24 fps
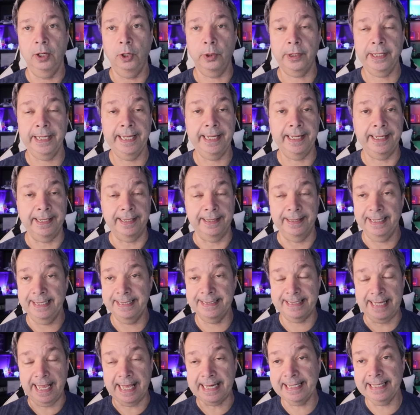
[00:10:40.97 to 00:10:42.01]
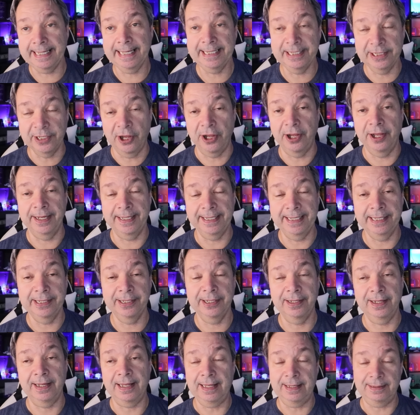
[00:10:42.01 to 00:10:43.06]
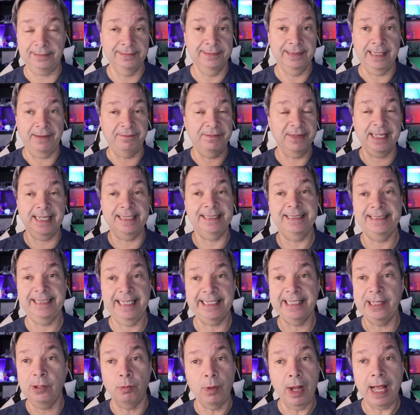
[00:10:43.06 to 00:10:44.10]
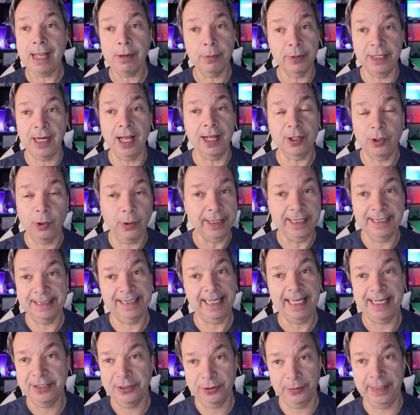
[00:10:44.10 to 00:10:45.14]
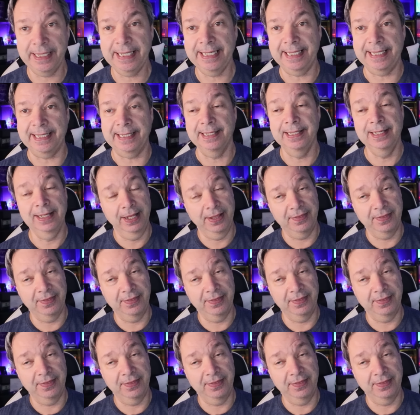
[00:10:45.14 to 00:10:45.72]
Okay, it's editing Dawn here. I forgot to tell you why we're not going to Santorini.